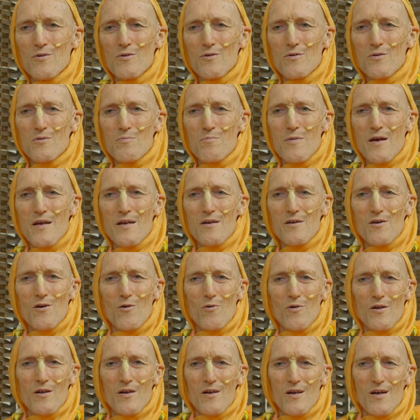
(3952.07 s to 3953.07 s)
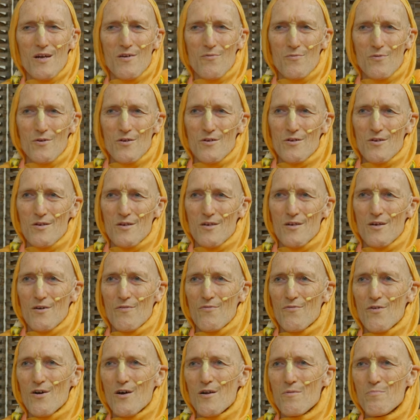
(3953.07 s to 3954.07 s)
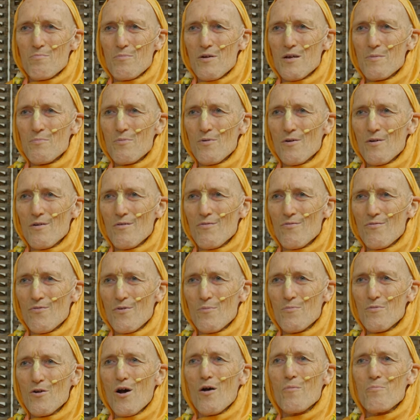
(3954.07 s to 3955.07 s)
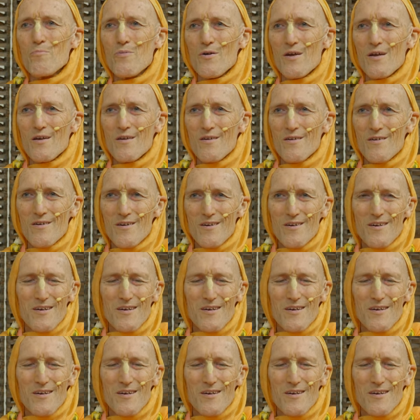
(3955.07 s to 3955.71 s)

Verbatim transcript: whose main goal in life was to convert people from not being,